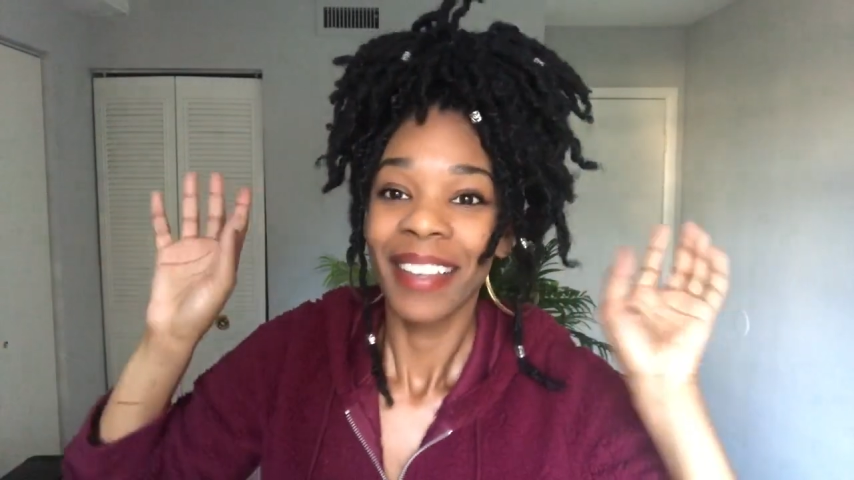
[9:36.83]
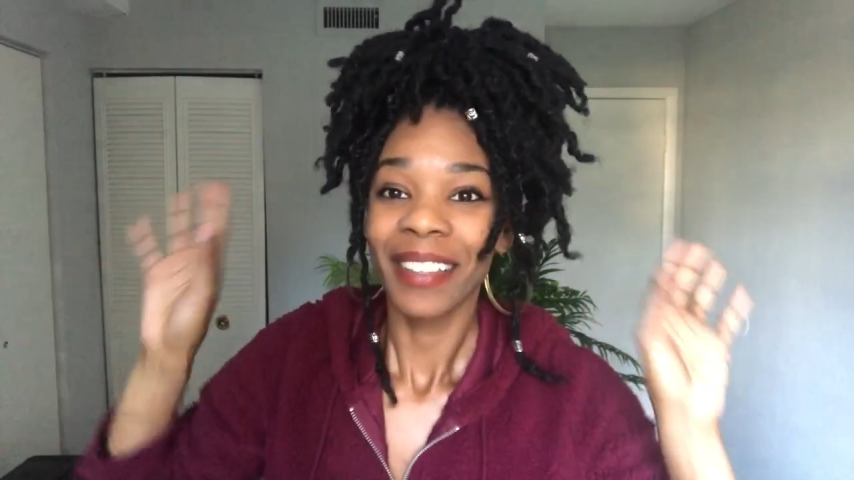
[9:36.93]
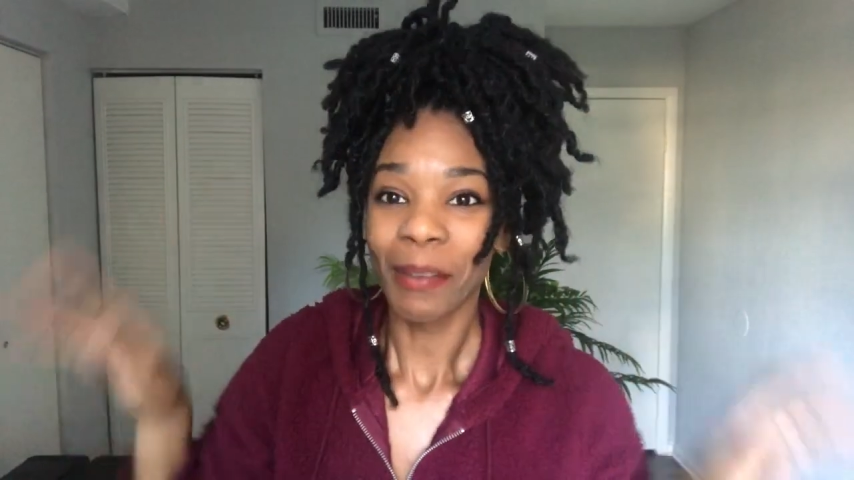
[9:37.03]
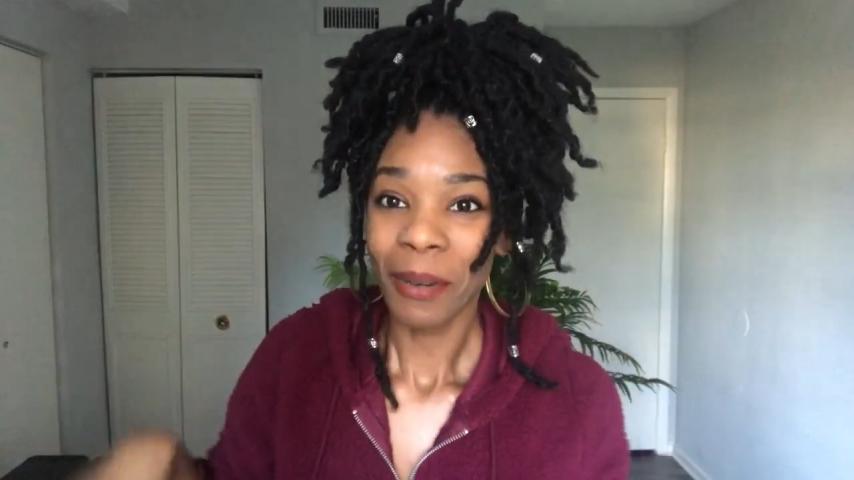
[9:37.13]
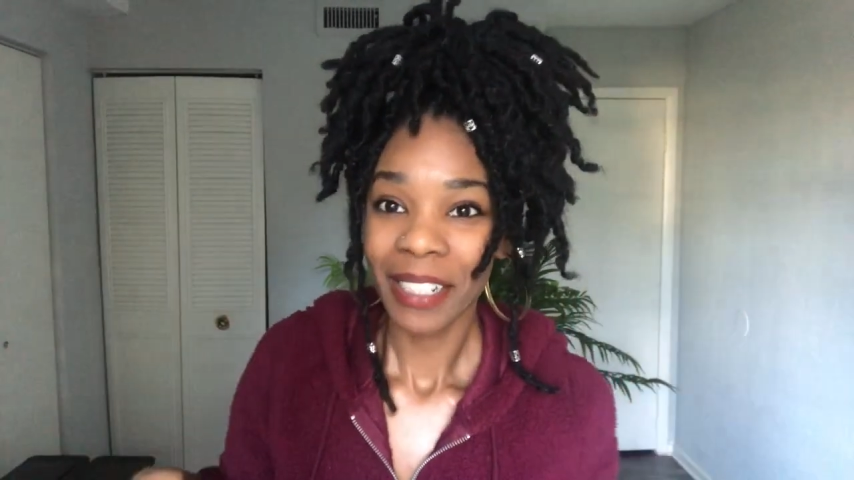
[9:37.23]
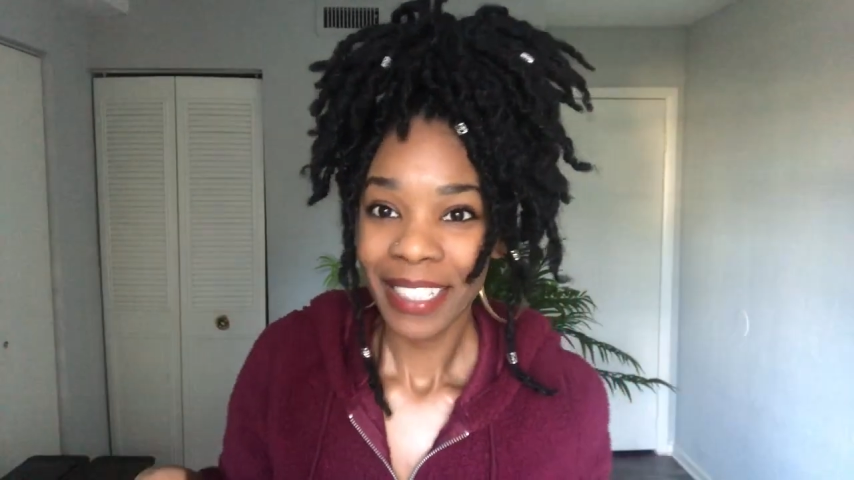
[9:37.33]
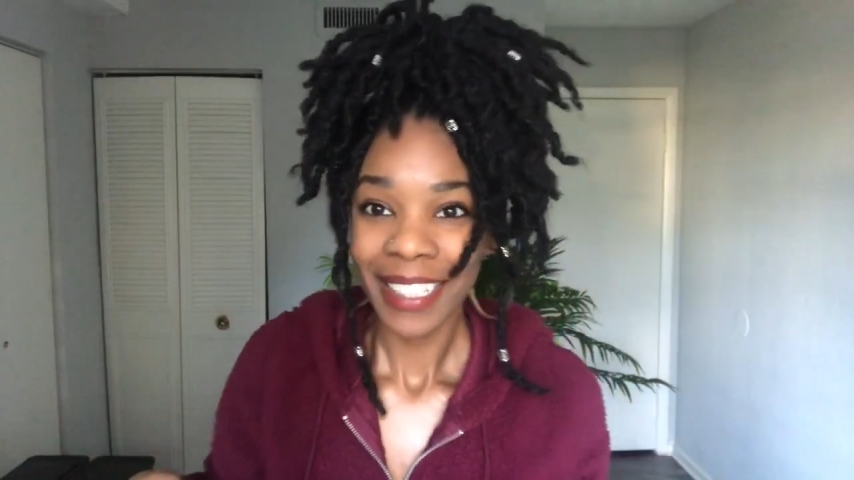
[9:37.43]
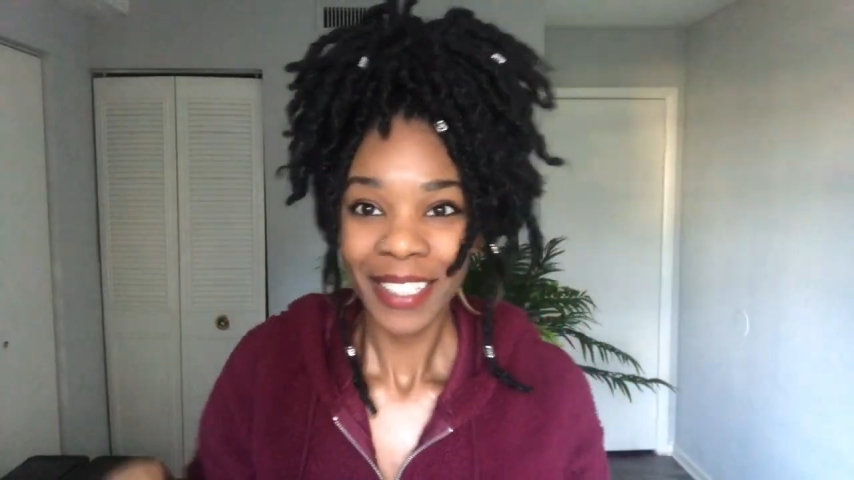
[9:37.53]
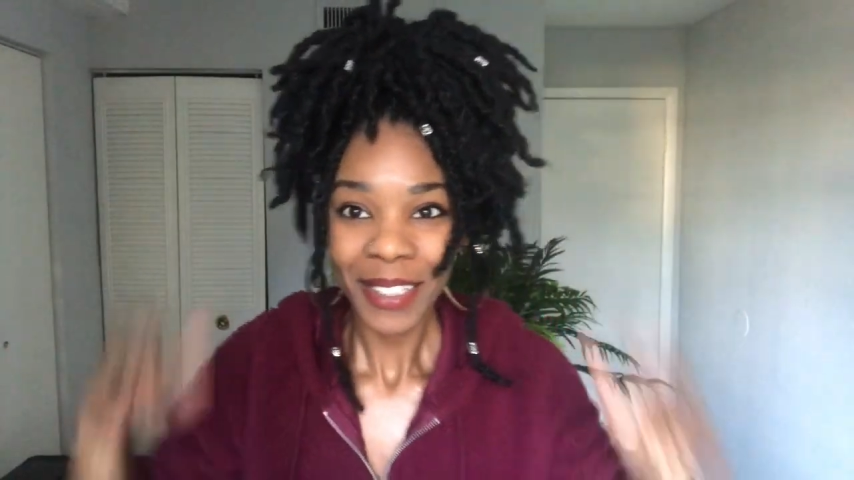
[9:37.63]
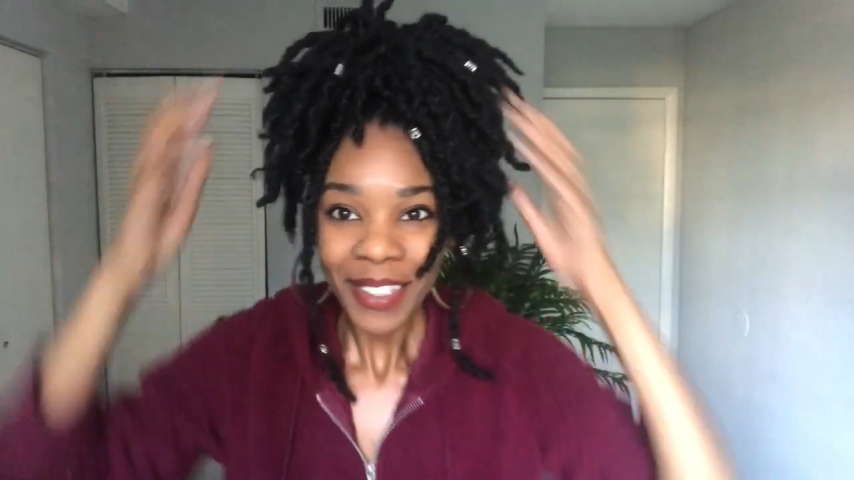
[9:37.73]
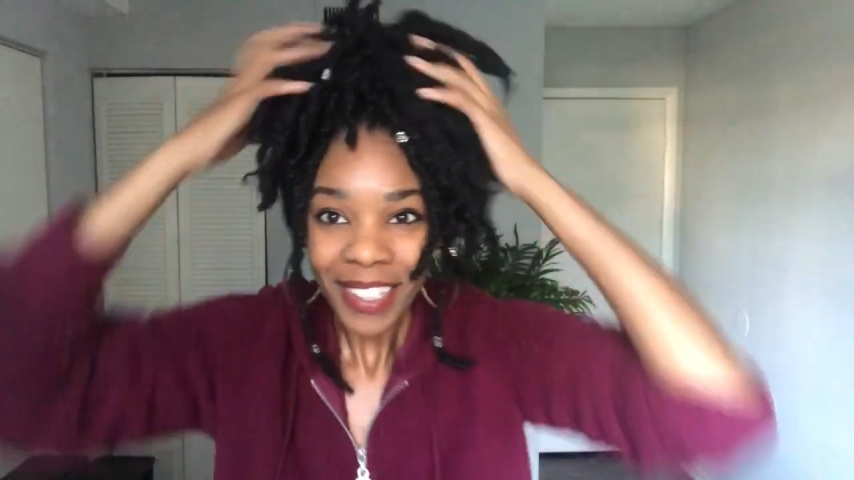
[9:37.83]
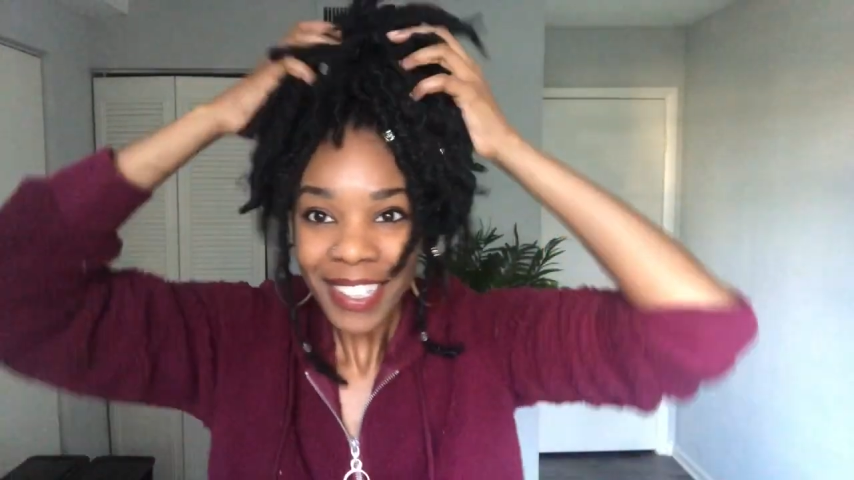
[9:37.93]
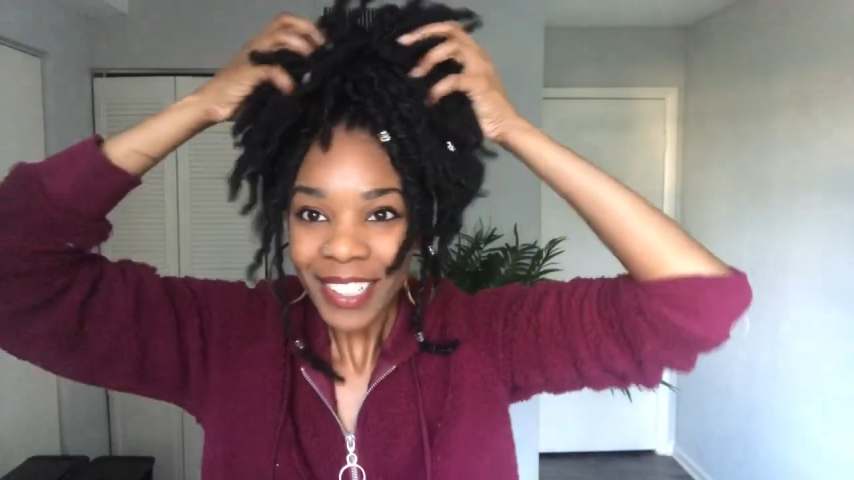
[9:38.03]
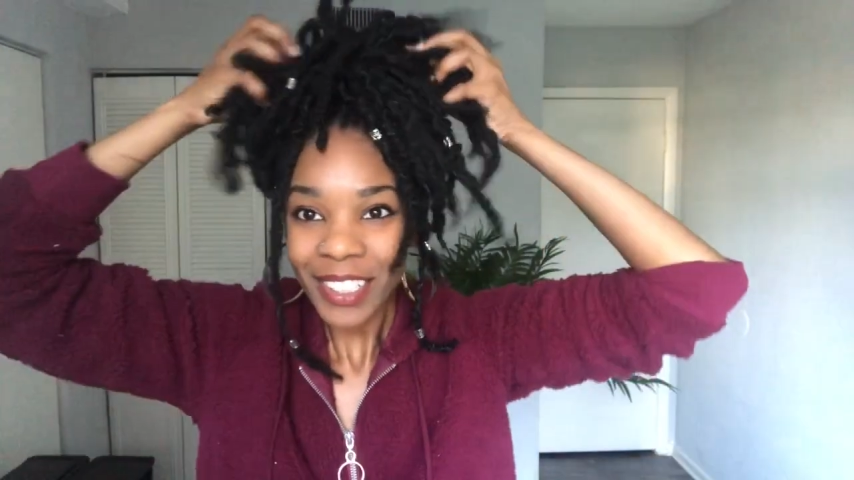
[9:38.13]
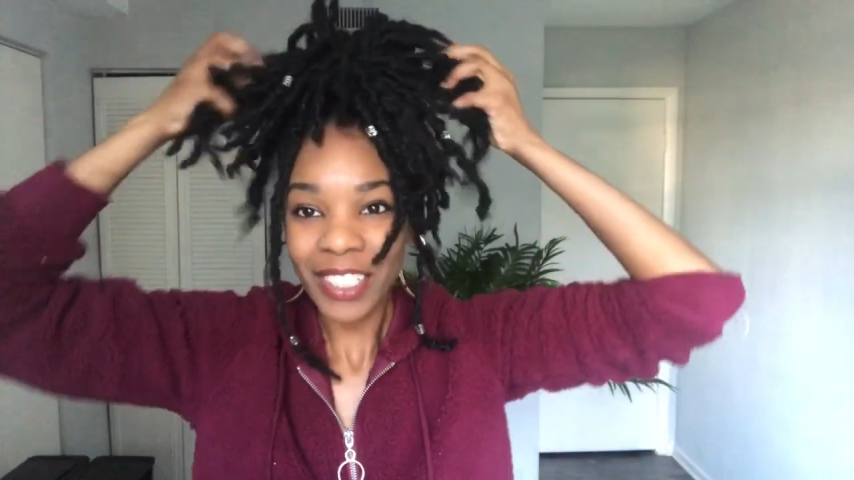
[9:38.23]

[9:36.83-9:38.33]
your ponytail, you